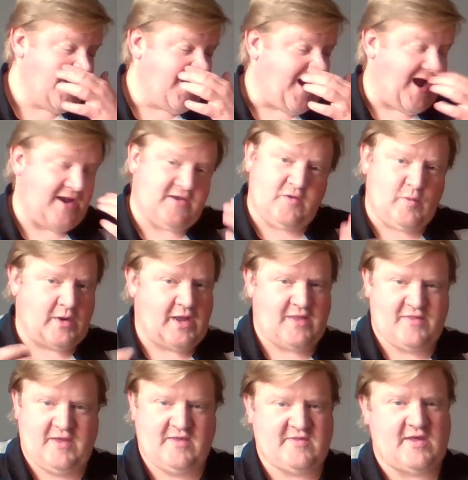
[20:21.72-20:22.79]
I do want to get
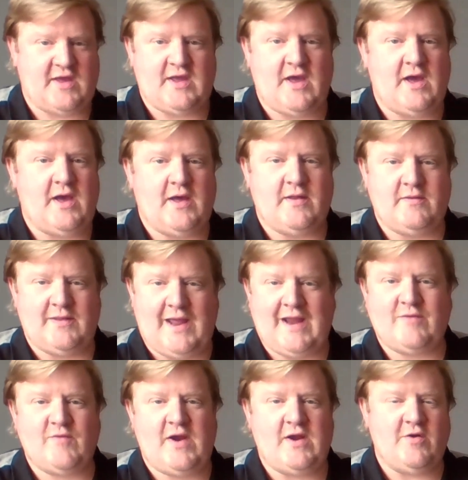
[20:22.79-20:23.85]
things like
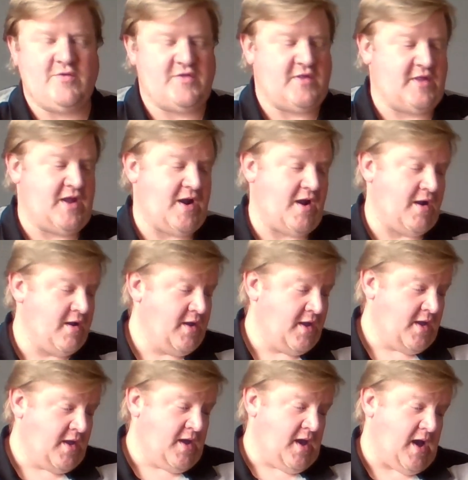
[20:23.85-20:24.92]
Land Raiders in there,
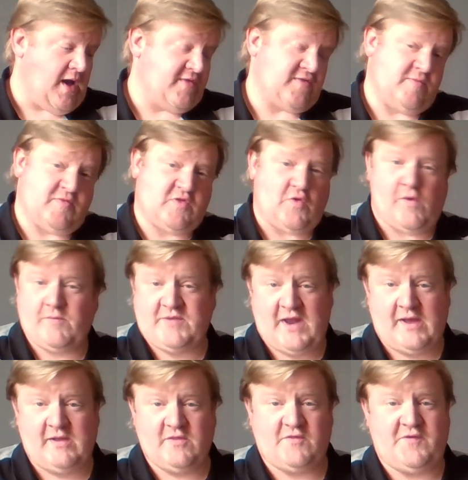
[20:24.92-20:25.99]
some Storm
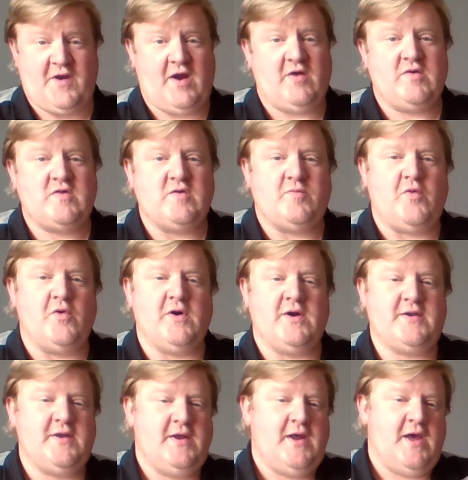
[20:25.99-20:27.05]
Talons for air
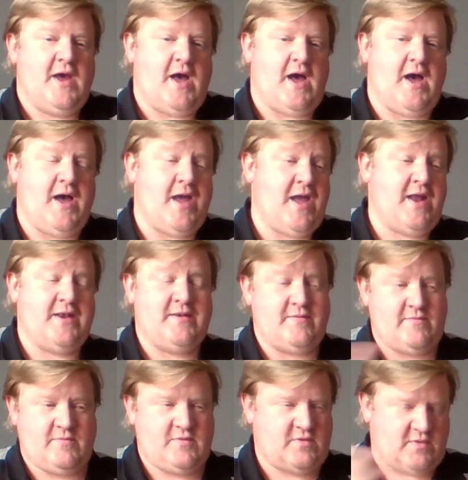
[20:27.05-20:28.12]
support, and
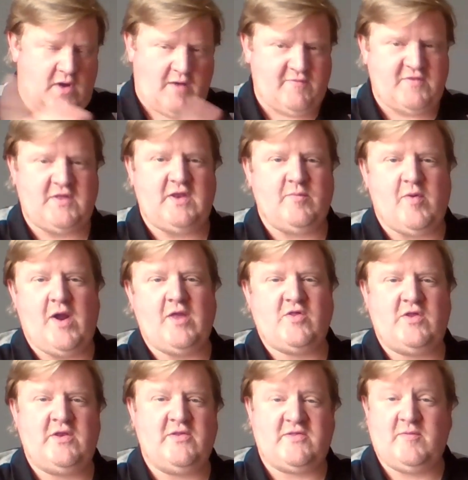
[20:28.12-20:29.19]
obviously to
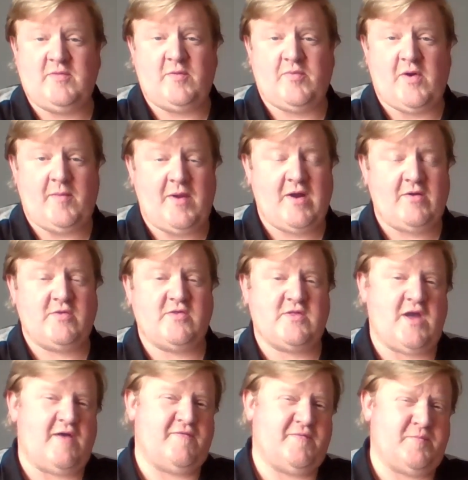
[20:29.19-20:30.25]
branch into some of the Primaris
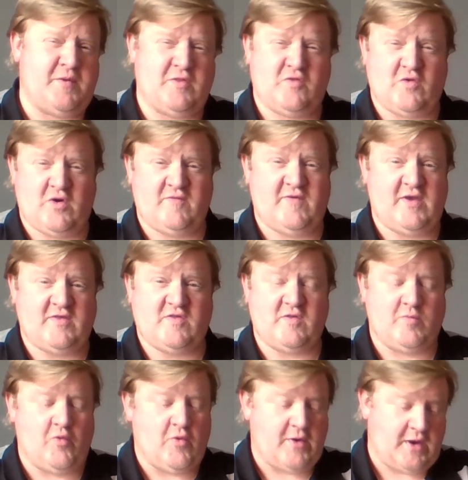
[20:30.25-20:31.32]
stuff, but sort of as
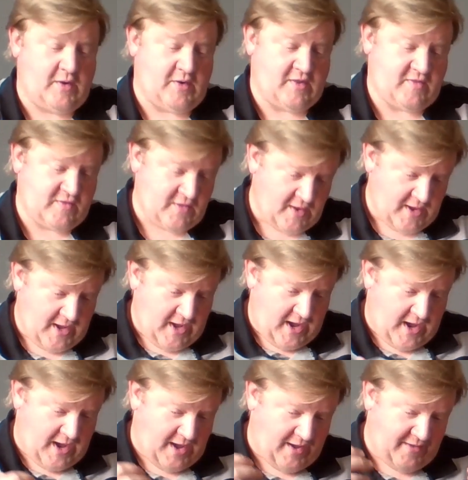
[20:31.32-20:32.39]
support units.
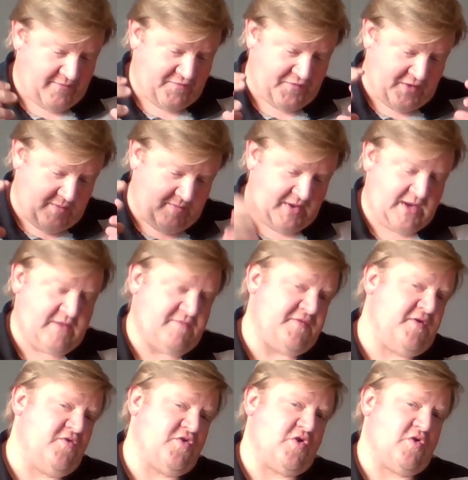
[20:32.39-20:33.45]
For the immediate
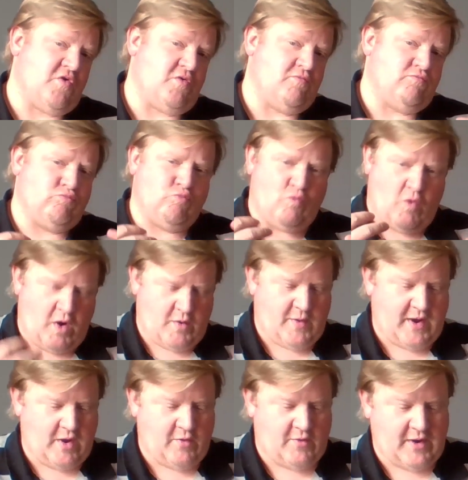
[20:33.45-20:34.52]
future, where do
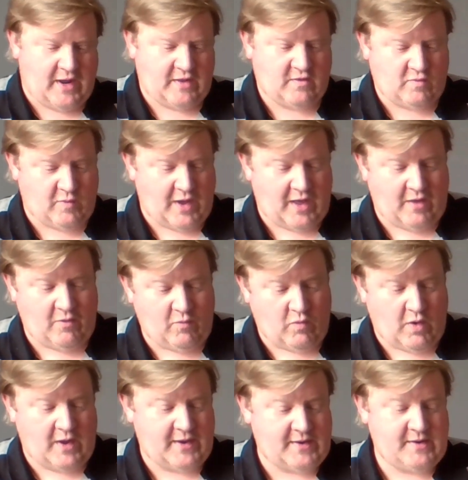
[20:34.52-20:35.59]
I go next? Well,
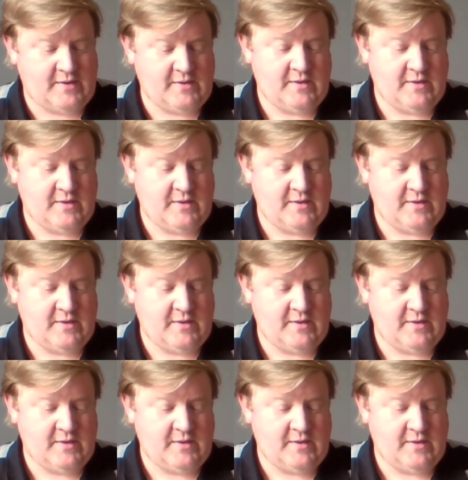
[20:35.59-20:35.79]
one,